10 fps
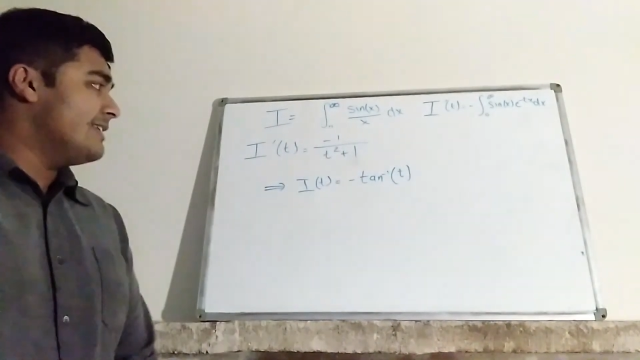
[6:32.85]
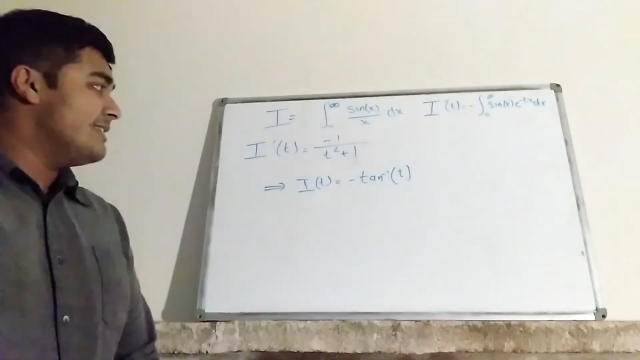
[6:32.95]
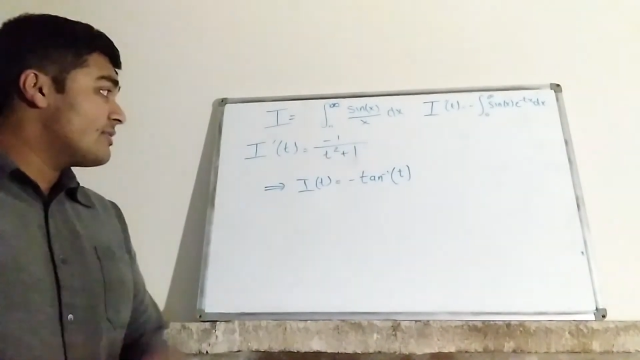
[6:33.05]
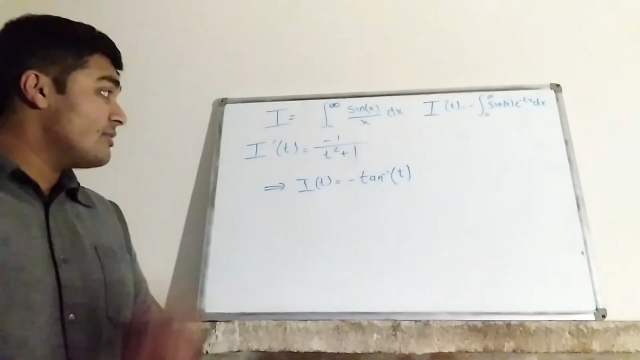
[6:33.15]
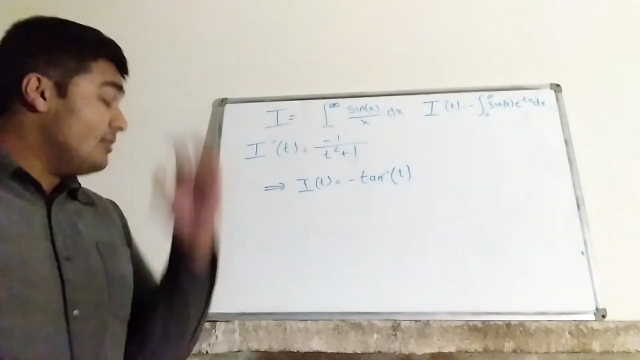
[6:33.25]

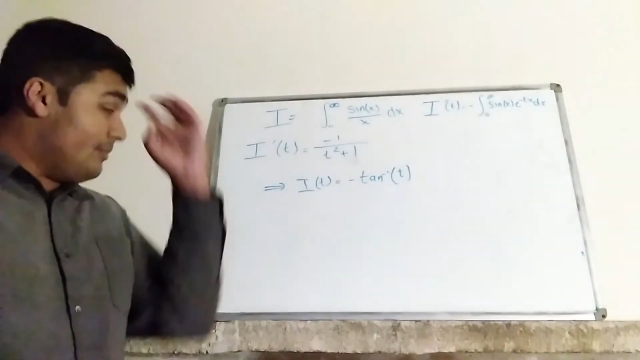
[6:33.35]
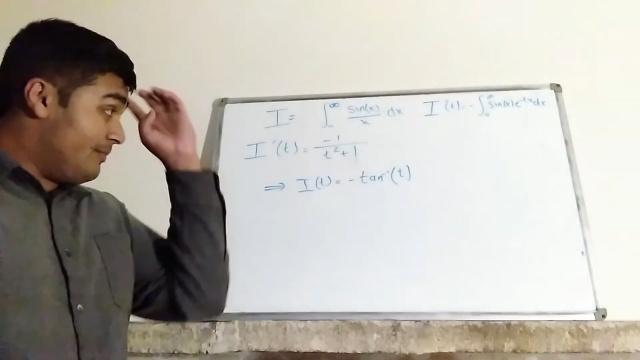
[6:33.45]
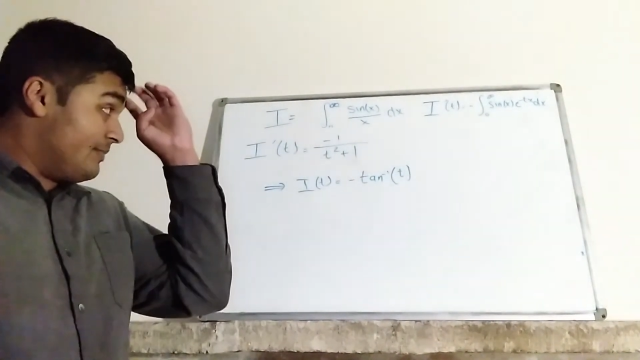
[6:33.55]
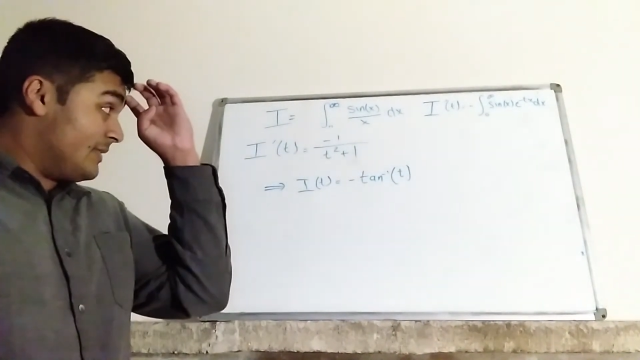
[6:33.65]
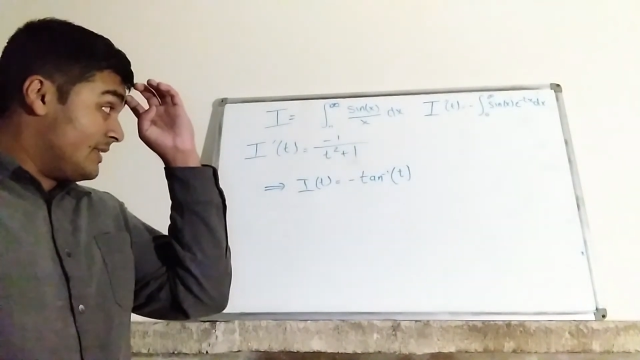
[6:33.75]
integral.
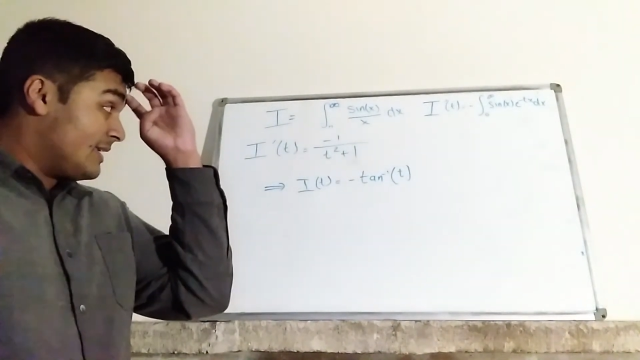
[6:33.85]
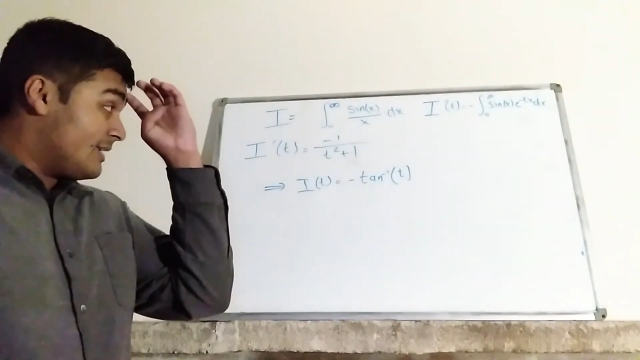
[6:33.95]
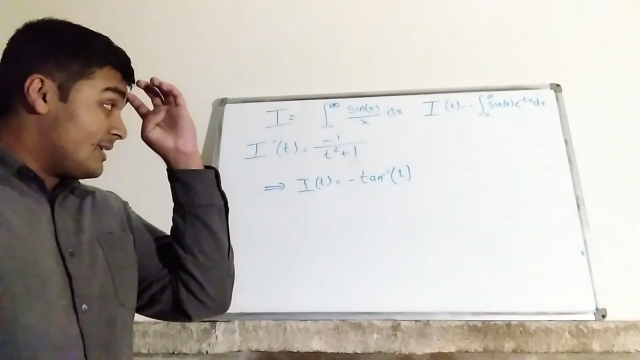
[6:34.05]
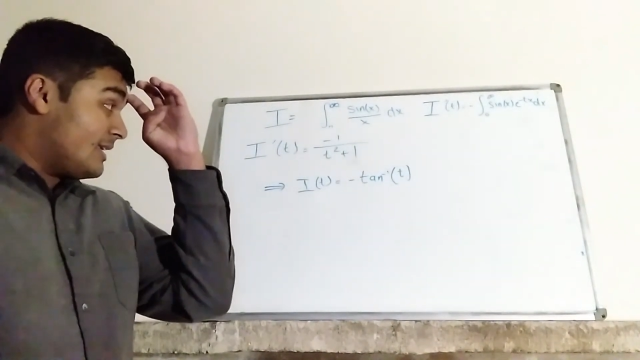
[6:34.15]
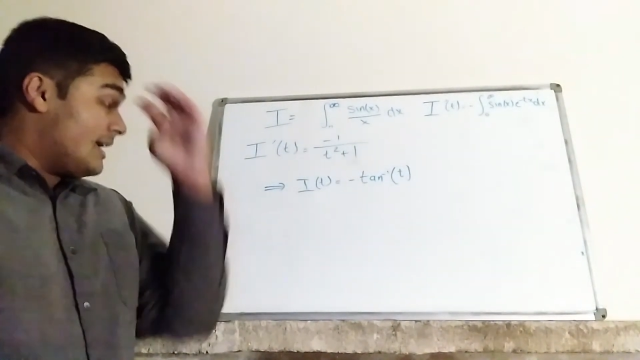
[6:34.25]

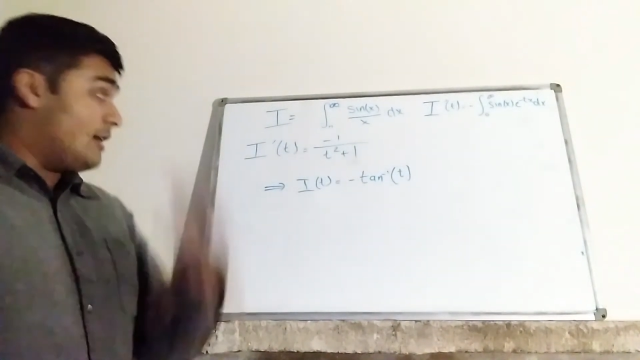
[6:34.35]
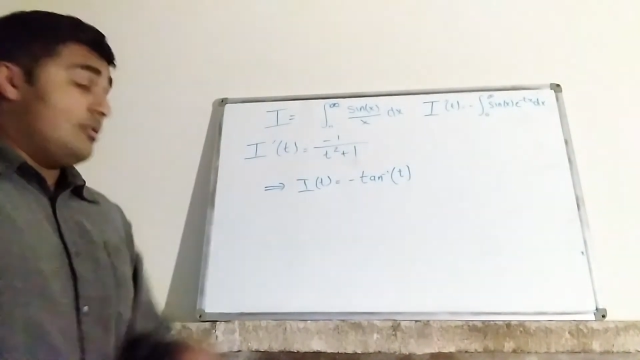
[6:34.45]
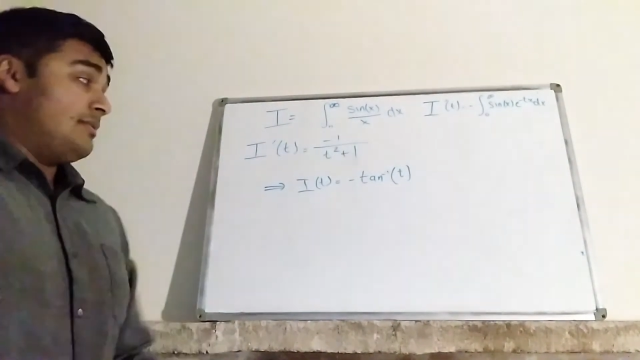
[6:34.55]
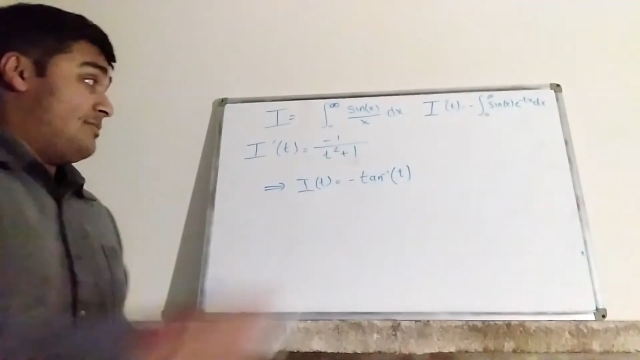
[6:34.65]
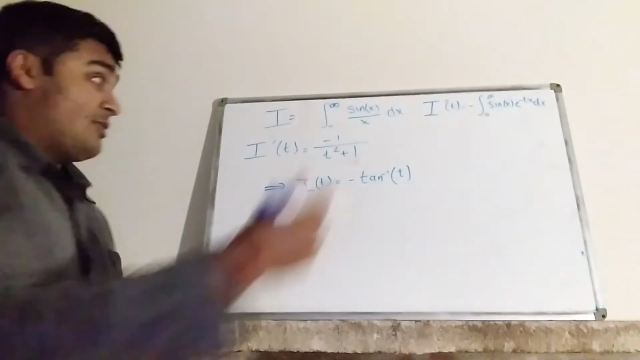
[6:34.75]

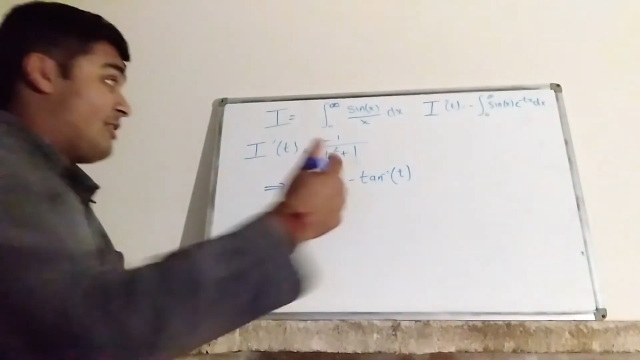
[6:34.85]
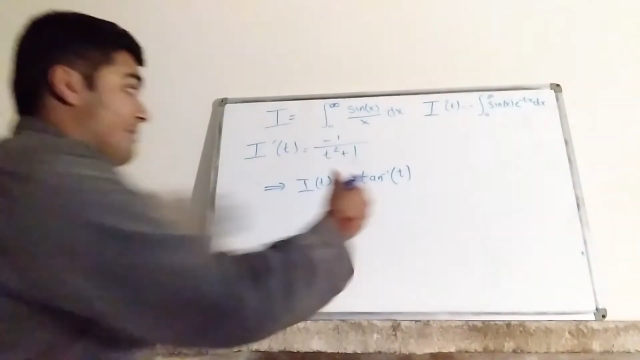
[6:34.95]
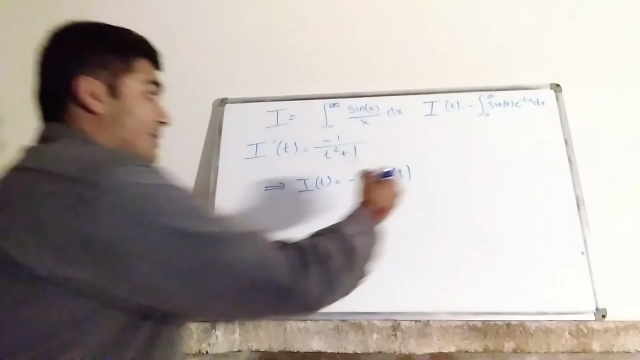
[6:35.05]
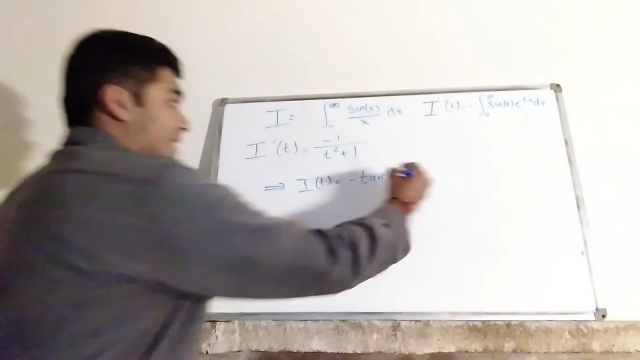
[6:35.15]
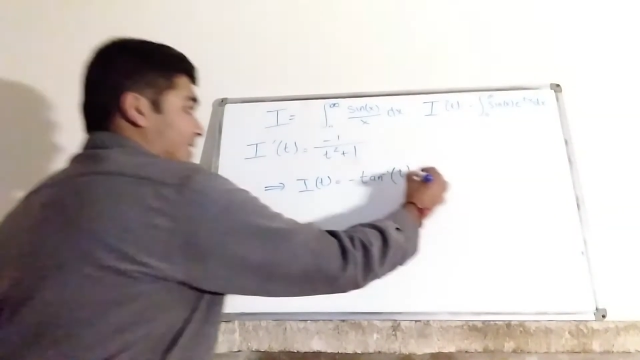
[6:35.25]
Oh, I'm sorry,
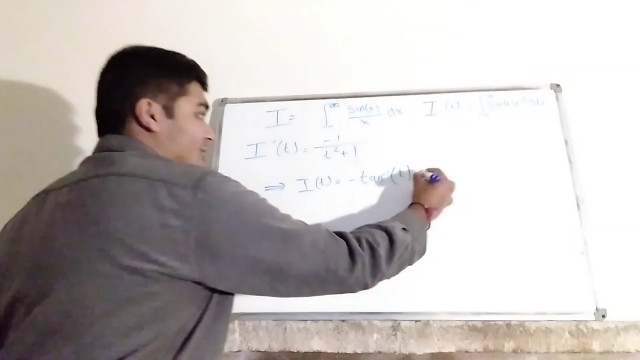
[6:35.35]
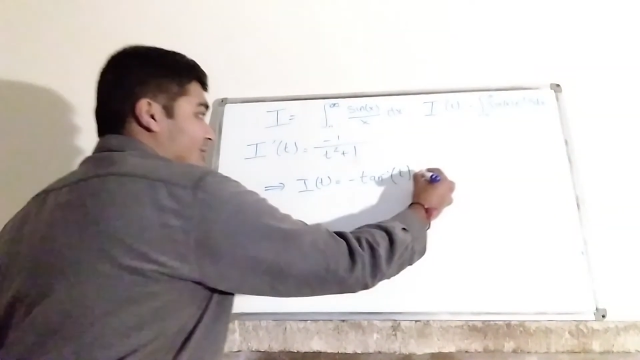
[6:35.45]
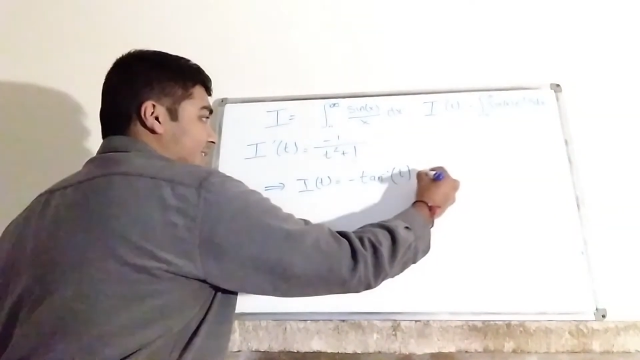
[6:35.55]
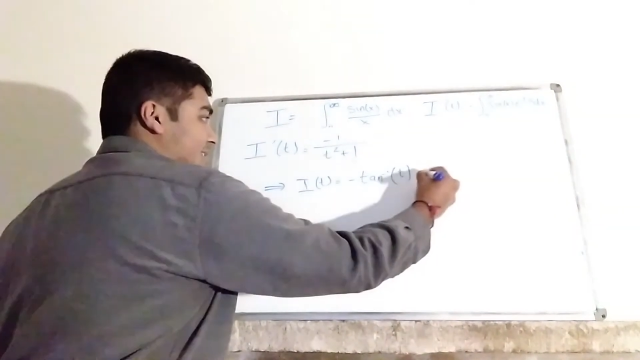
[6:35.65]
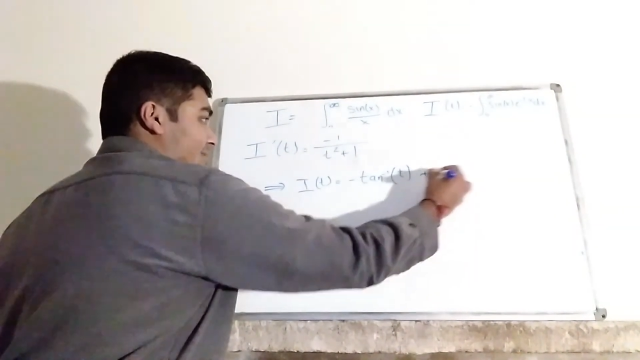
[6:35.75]
and plus a
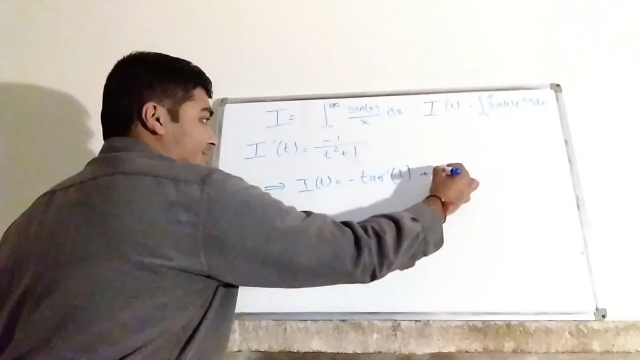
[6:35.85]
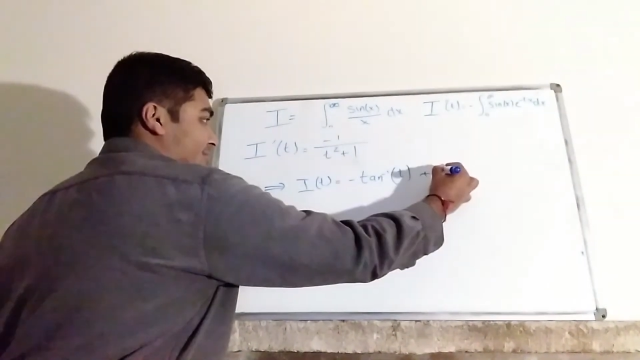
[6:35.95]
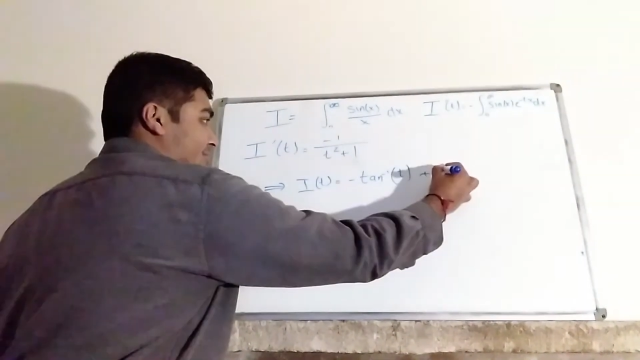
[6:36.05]
constant.